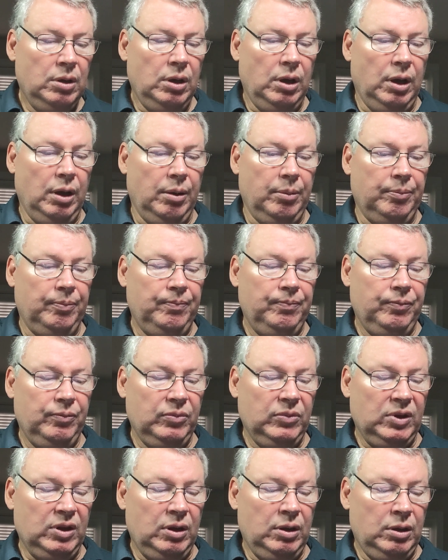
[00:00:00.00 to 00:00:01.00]

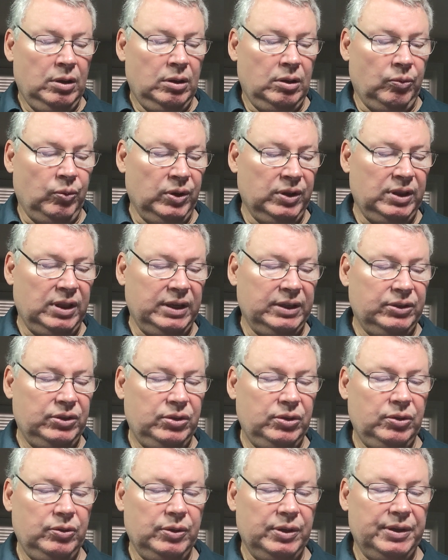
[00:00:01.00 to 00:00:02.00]
The one thing
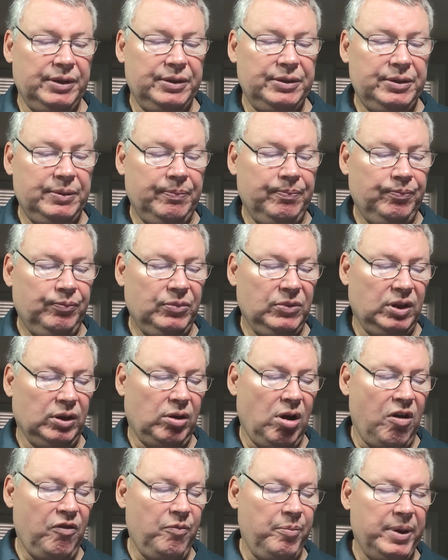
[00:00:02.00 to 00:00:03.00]
too is the
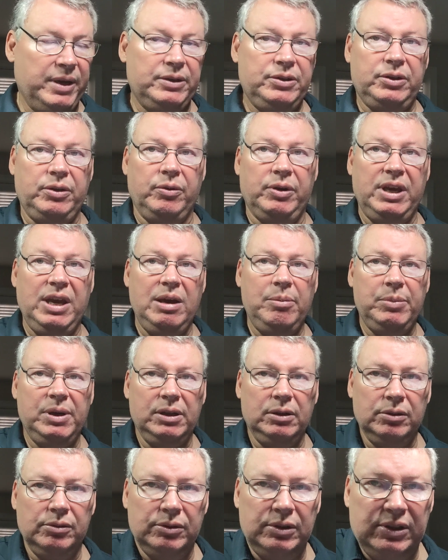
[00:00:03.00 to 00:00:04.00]
Gulf of Mexico can be a
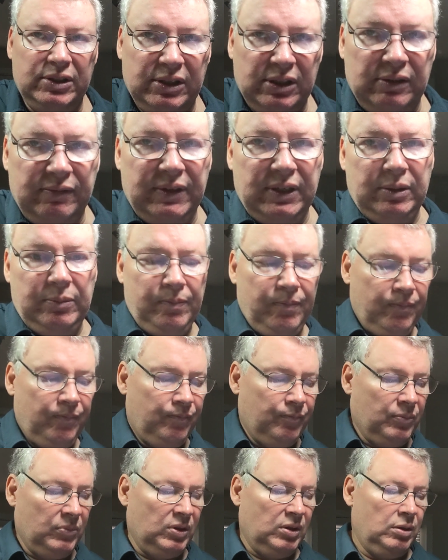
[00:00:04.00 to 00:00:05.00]
little deceiving.
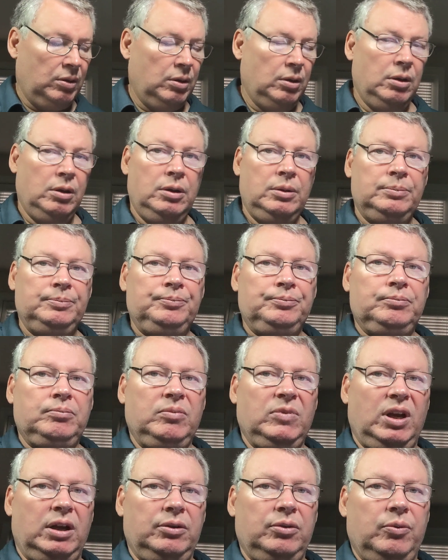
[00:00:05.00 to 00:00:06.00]

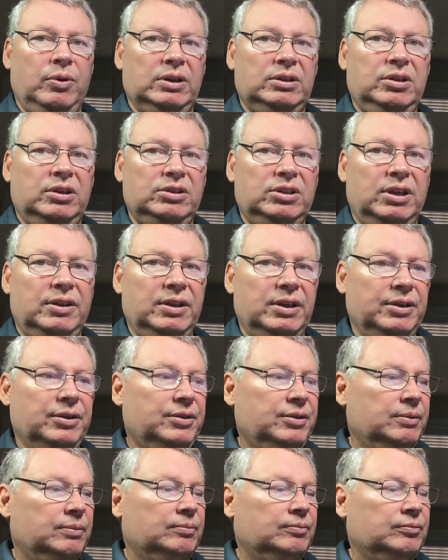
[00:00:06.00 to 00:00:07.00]
I do want to touch on
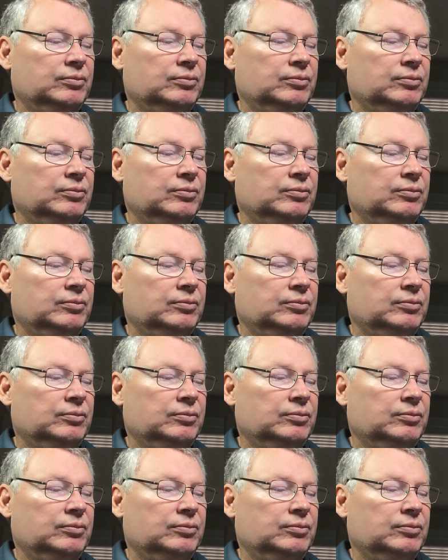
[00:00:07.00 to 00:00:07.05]
this.